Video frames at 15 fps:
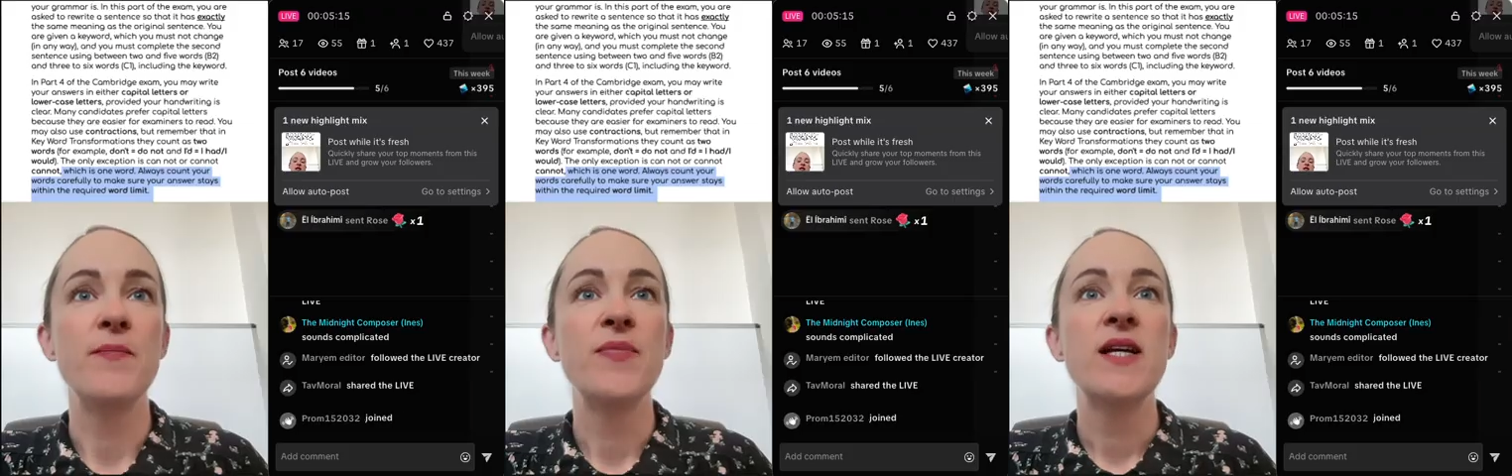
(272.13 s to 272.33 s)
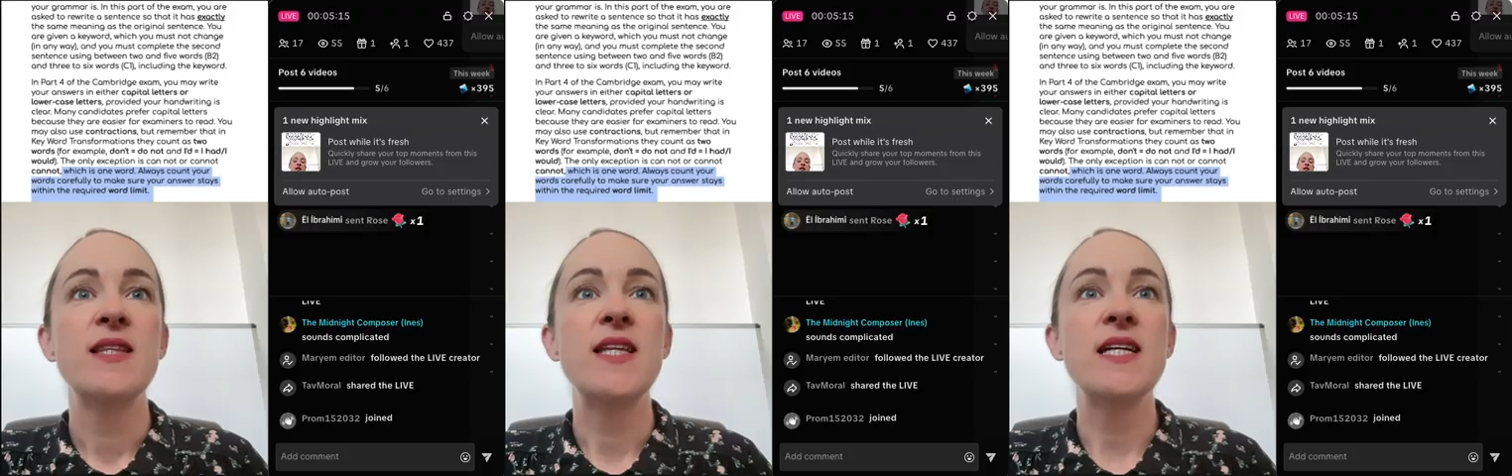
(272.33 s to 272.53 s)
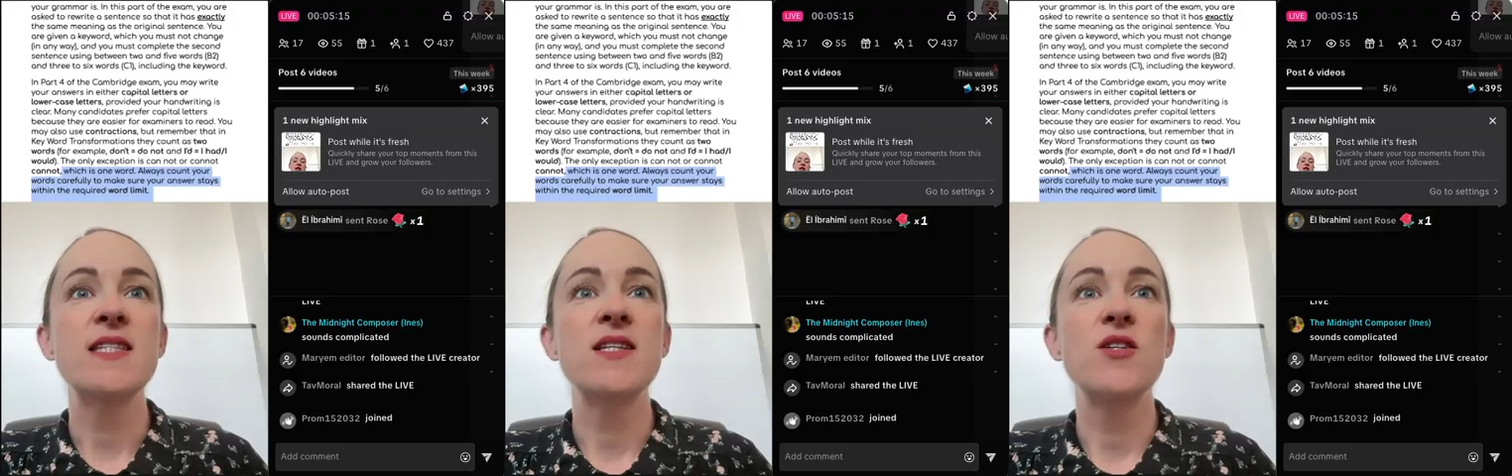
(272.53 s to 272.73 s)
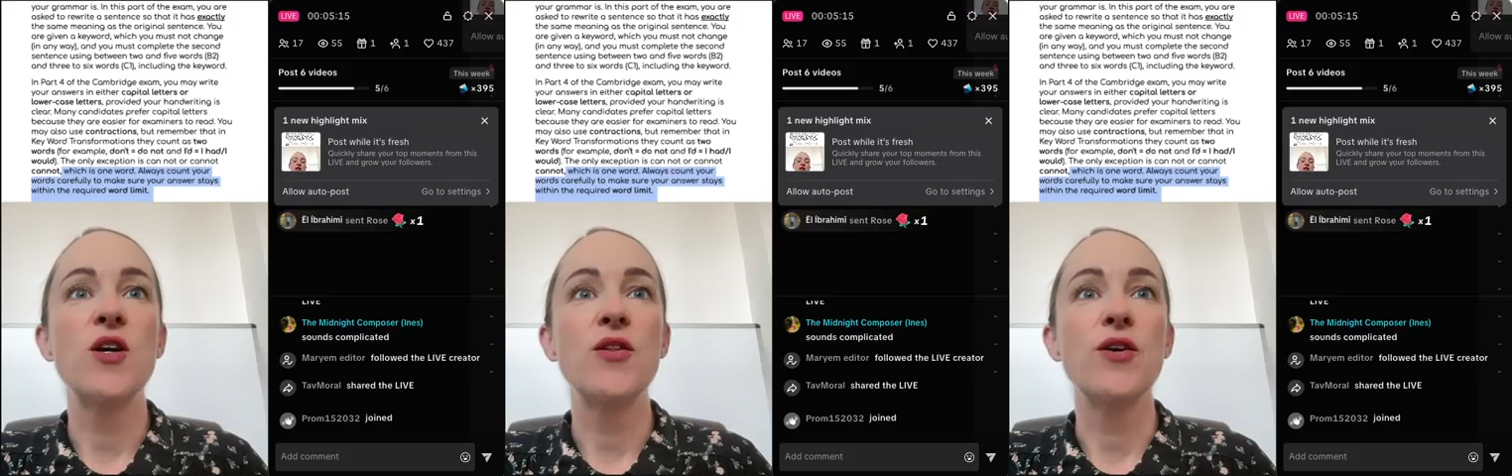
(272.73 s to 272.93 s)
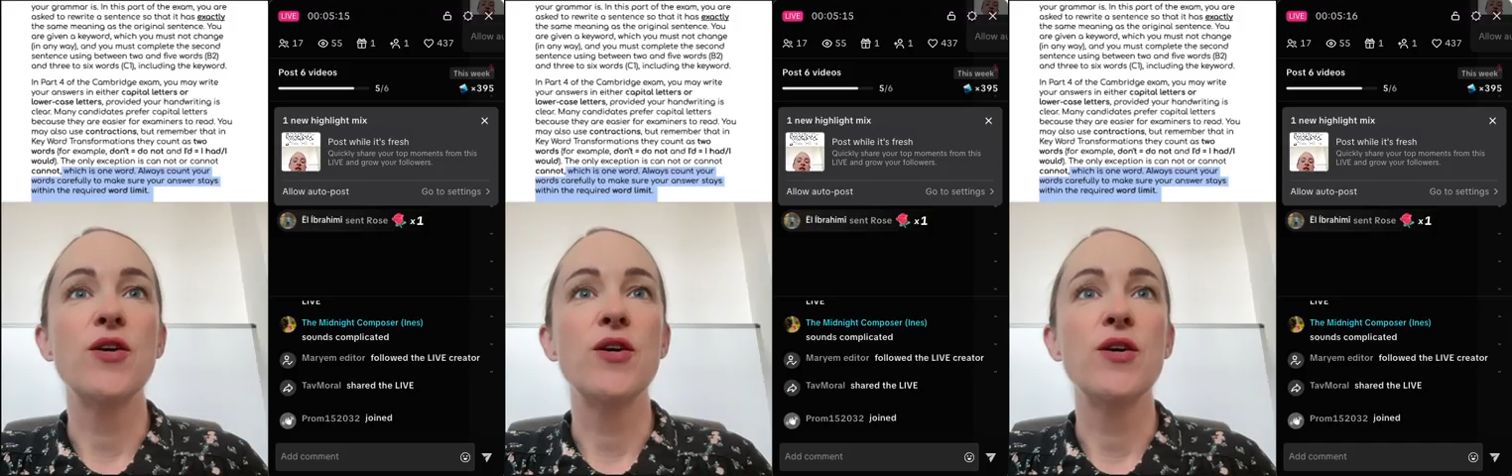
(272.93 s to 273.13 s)
That's
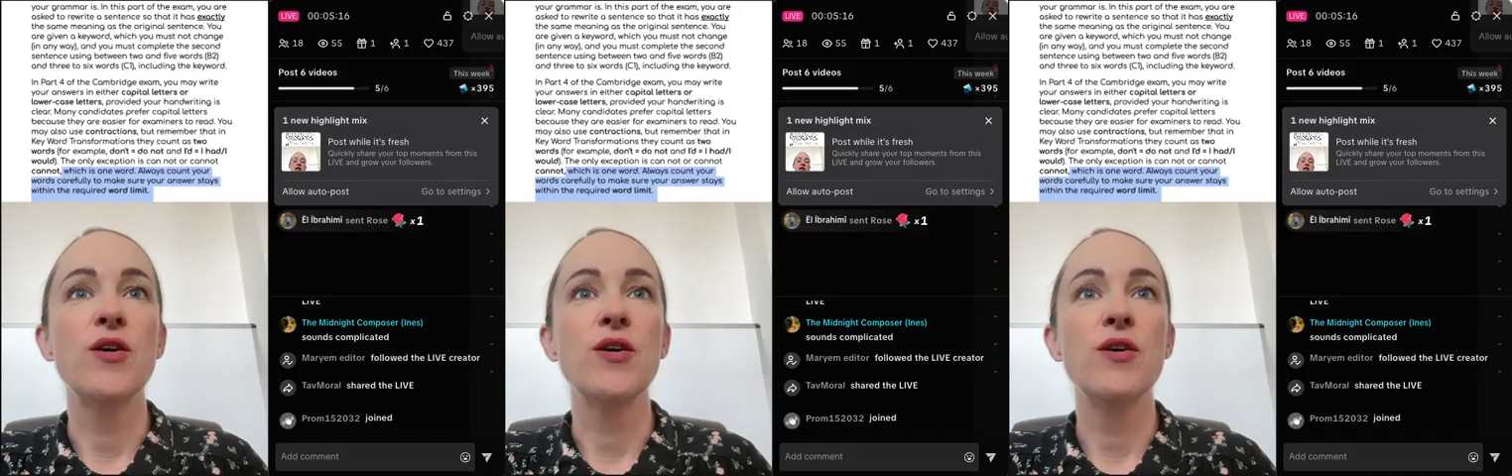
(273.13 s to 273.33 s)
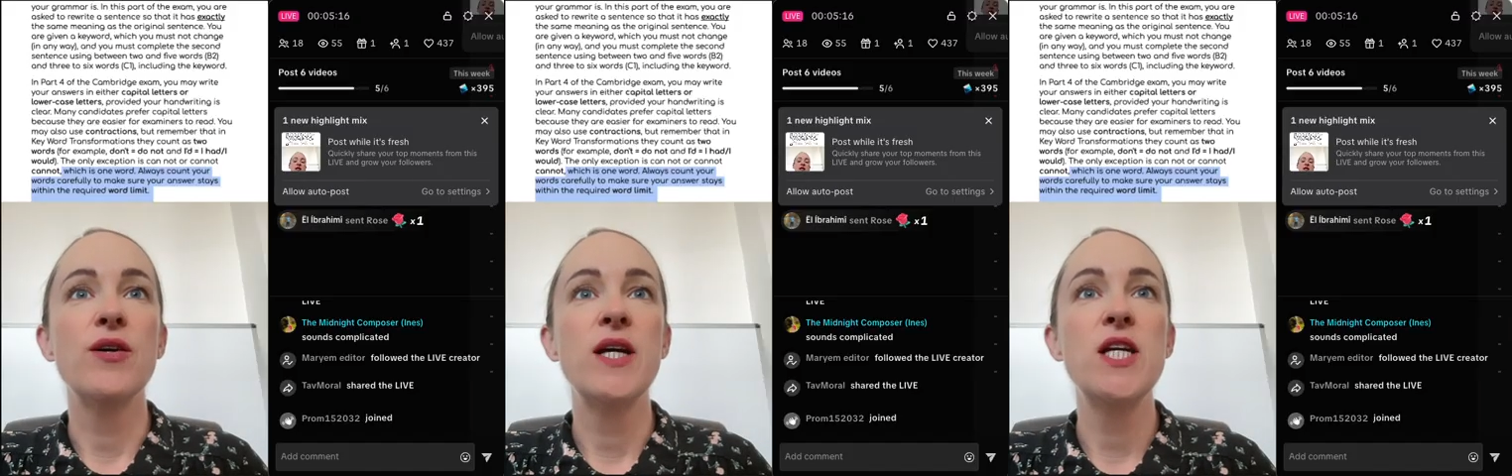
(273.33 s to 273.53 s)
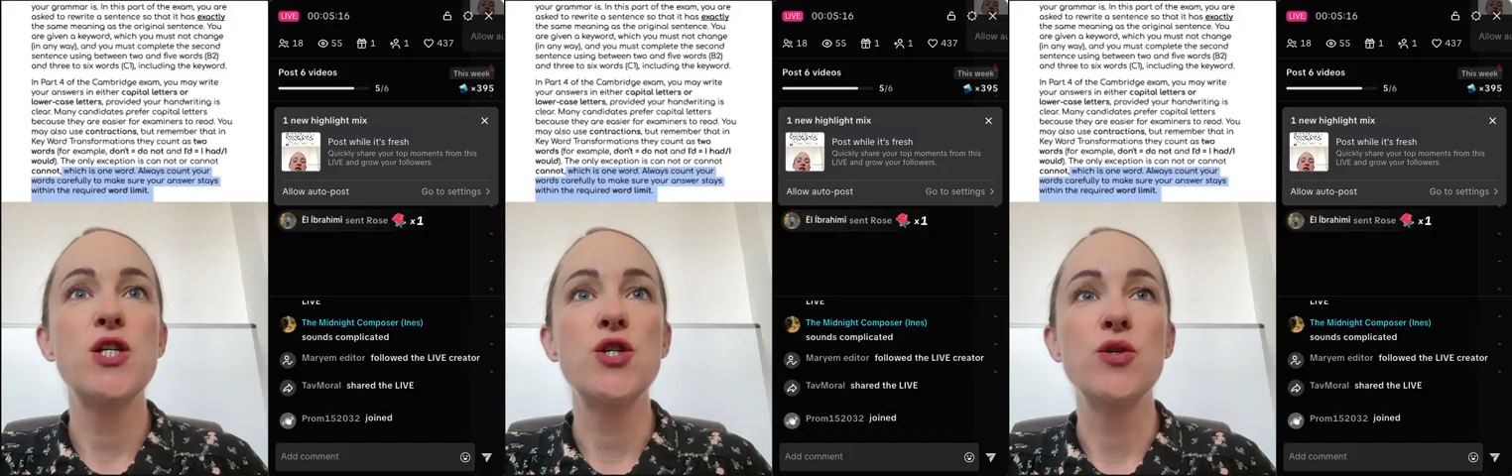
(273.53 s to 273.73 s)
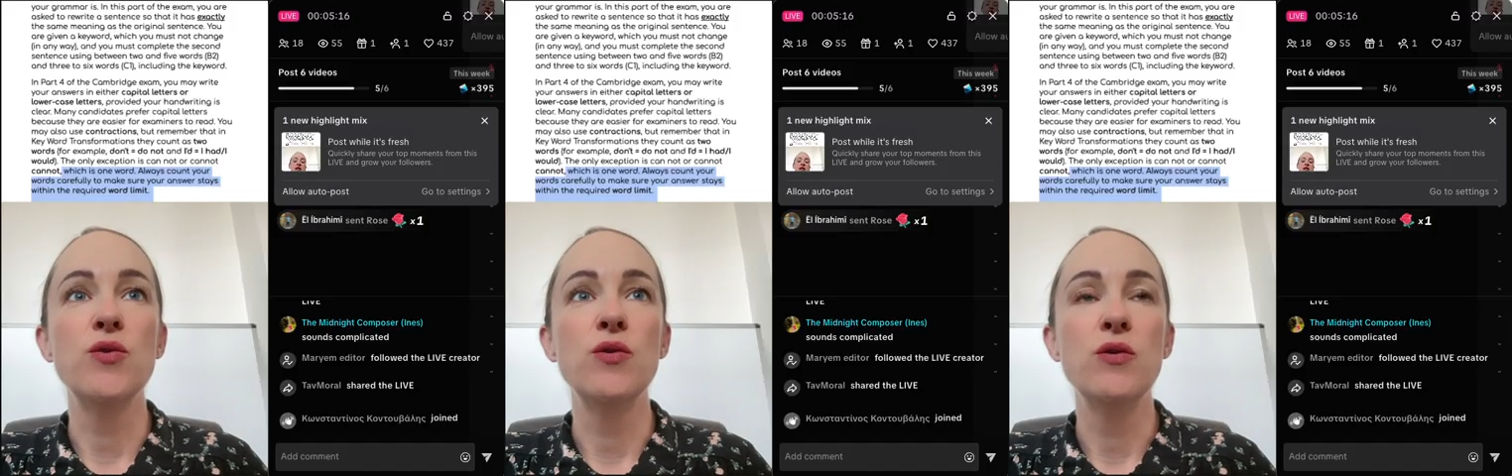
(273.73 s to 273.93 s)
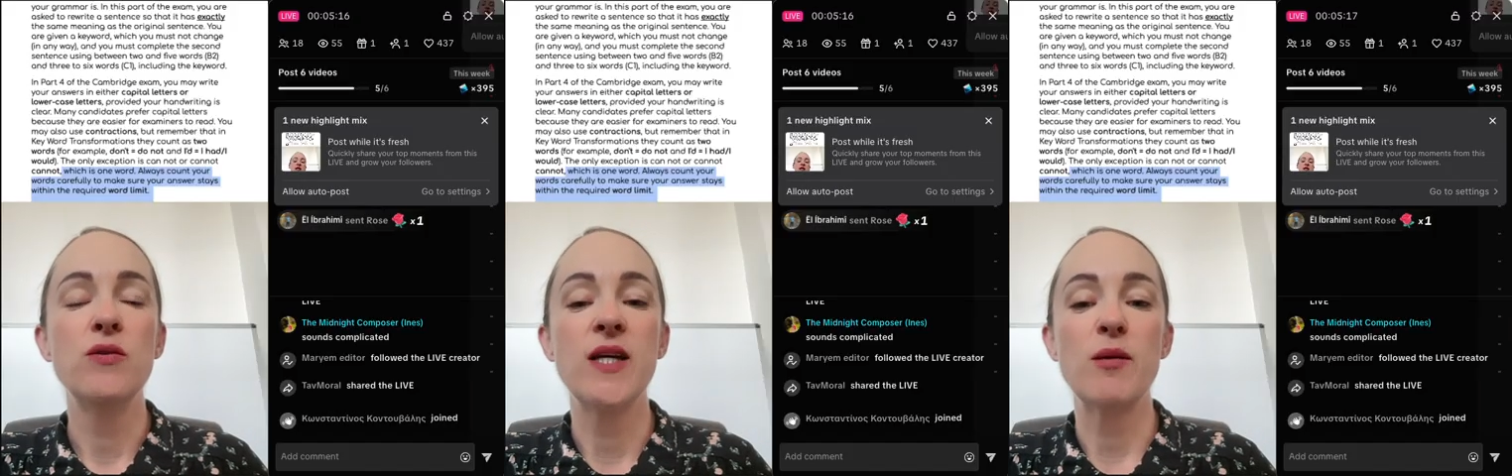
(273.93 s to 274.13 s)
another issue
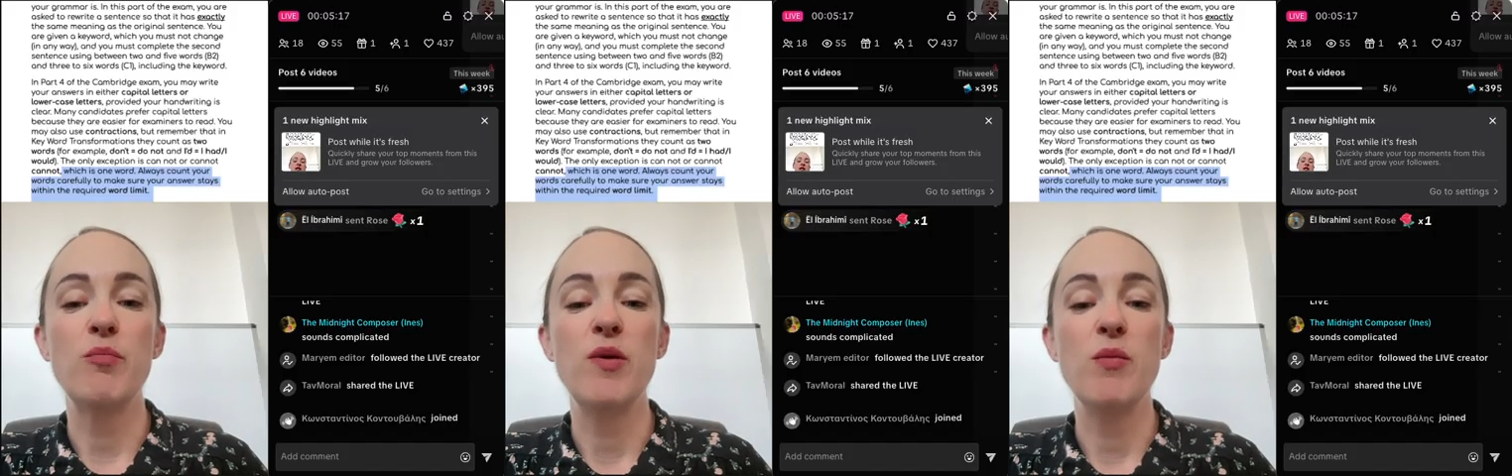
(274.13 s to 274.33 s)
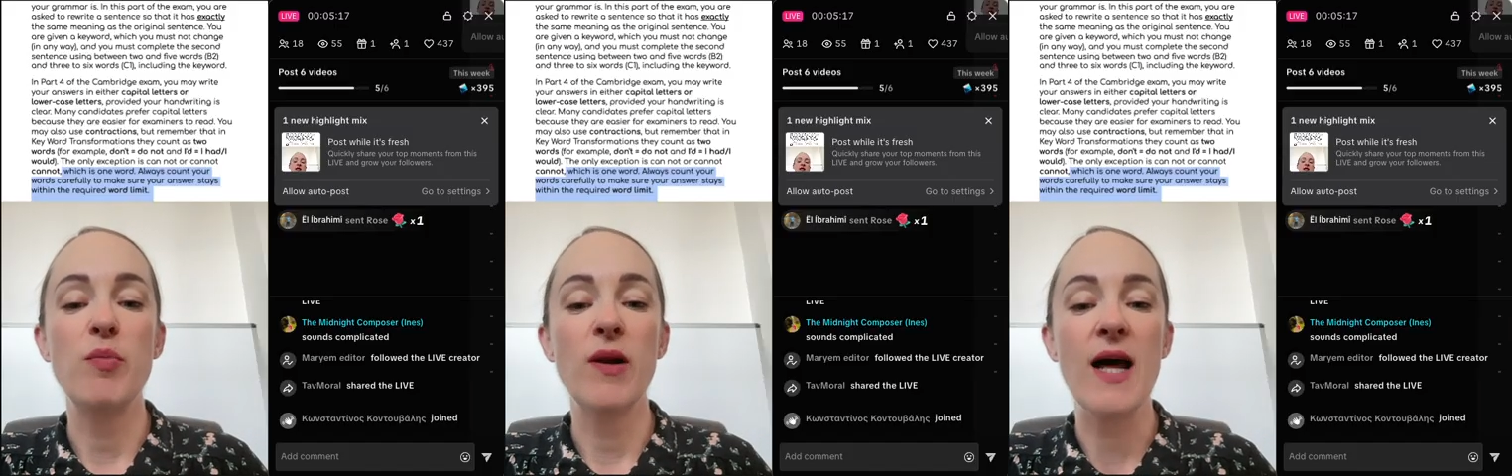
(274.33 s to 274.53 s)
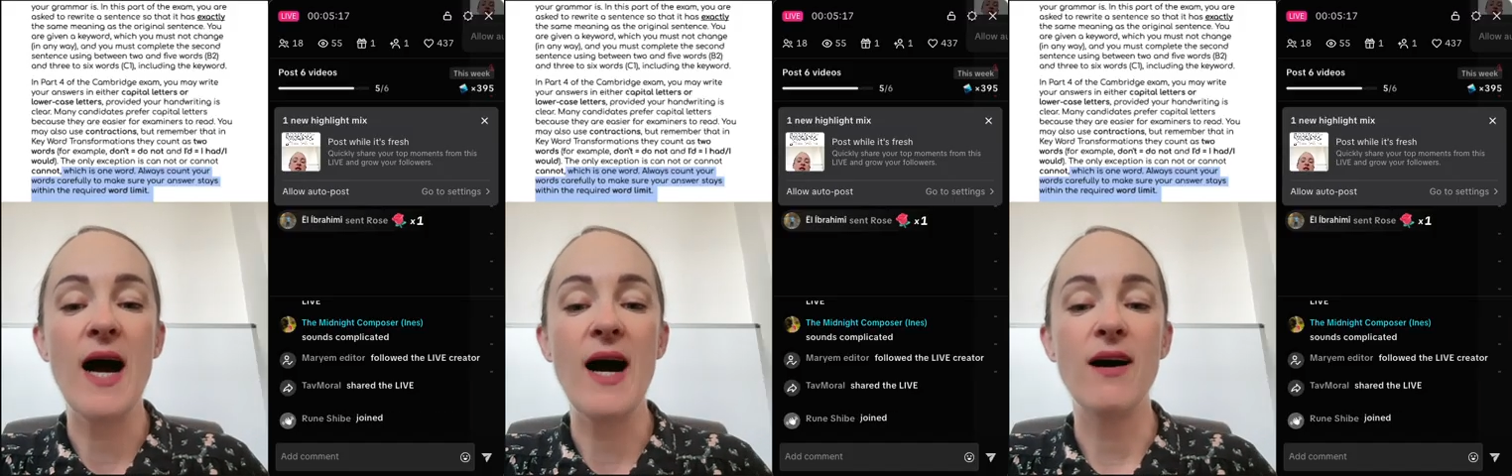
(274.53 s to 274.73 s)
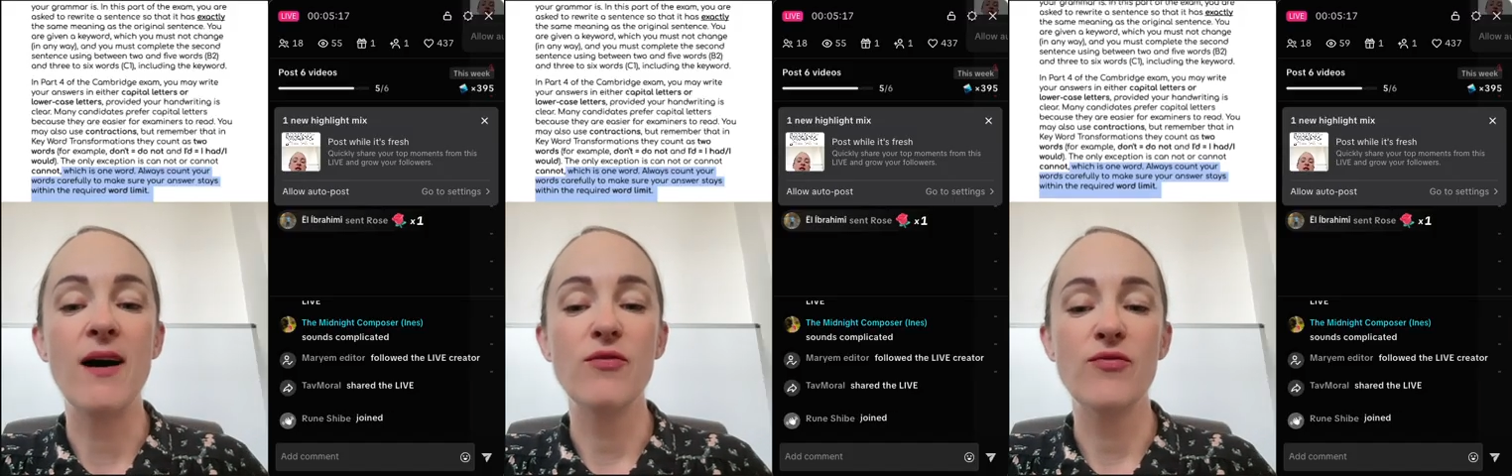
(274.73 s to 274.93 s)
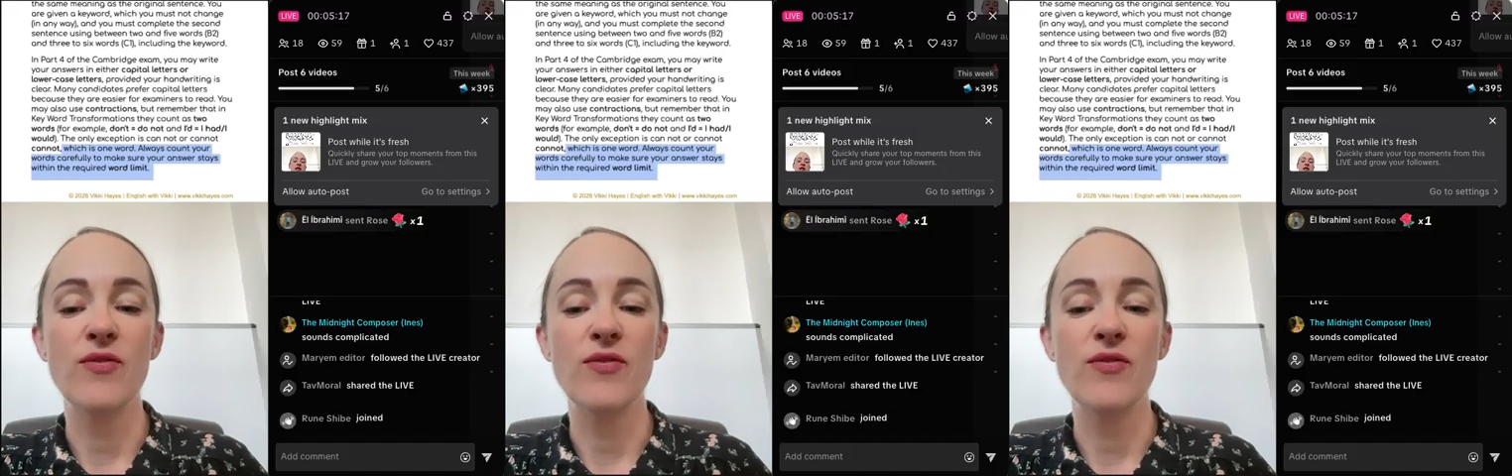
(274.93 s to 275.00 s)
that people have.